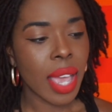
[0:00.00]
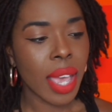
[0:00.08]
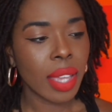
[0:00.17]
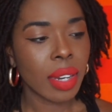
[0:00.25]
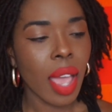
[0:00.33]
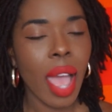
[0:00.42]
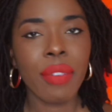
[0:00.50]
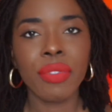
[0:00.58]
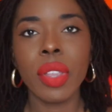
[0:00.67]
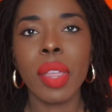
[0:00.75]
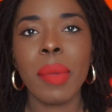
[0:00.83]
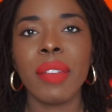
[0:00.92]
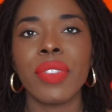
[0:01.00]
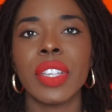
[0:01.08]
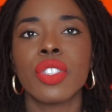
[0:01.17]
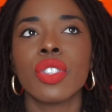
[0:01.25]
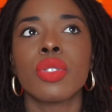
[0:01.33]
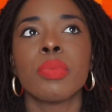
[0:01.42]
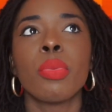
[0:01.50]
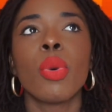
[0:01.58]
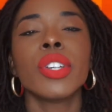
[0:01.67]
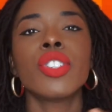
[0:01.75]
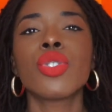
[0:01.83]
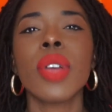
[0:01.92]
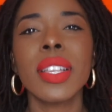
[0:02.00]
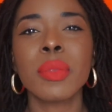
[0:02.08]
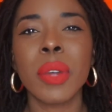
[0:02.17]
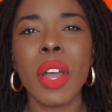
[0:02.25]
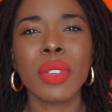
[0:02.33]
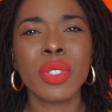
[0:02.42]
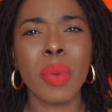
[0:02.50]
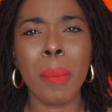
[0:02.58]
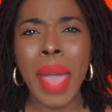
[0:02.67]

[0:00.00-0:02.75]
and I feel like my face is moisturized but also